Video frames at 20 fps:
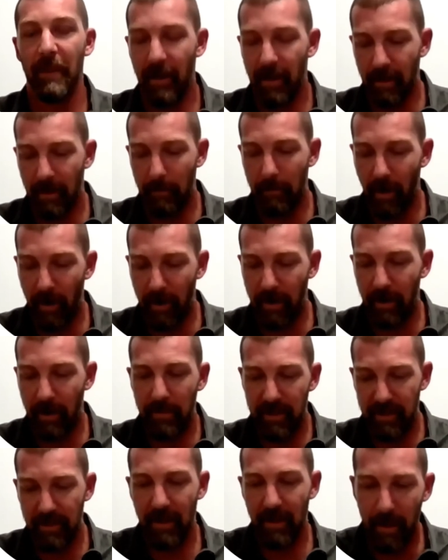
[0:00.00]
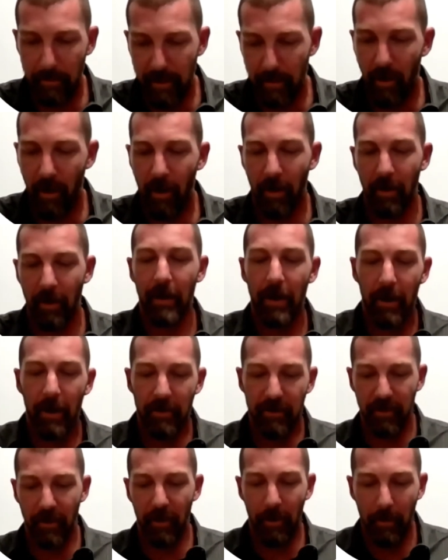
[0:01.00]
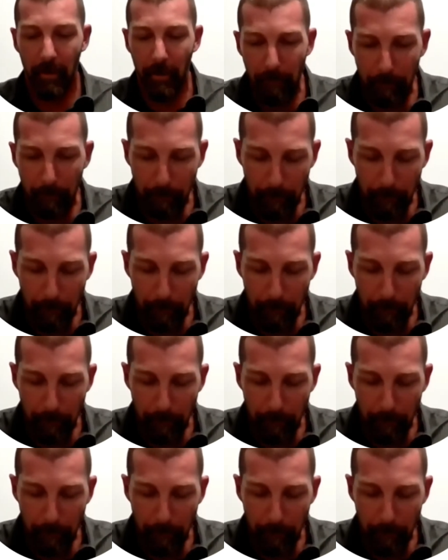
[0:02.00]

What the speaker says: to be up to par. So